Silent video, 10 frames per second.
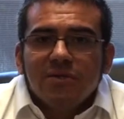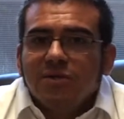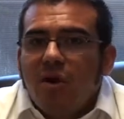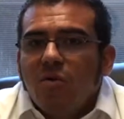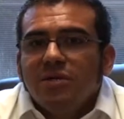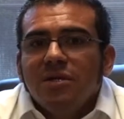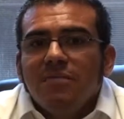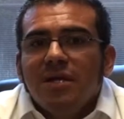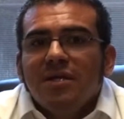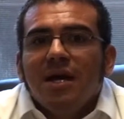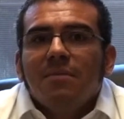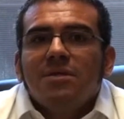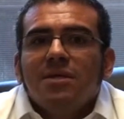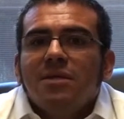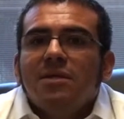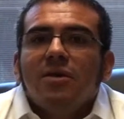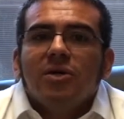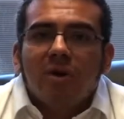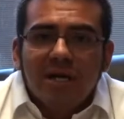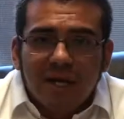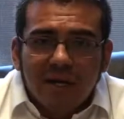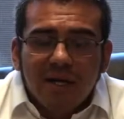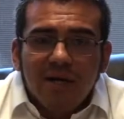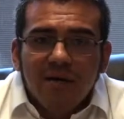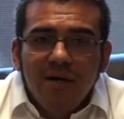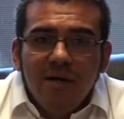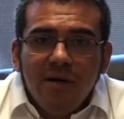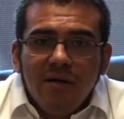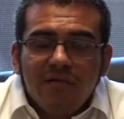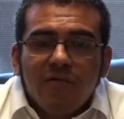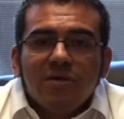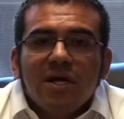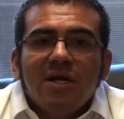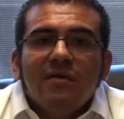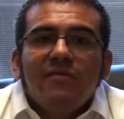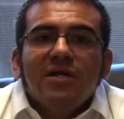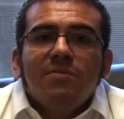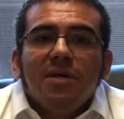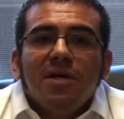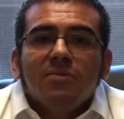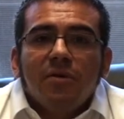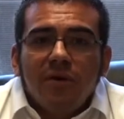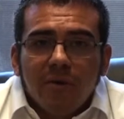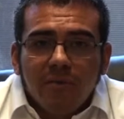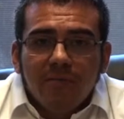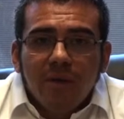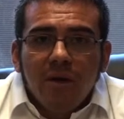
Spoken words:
There's always going to be attempts to steal your identity. The first line of defense begins with you.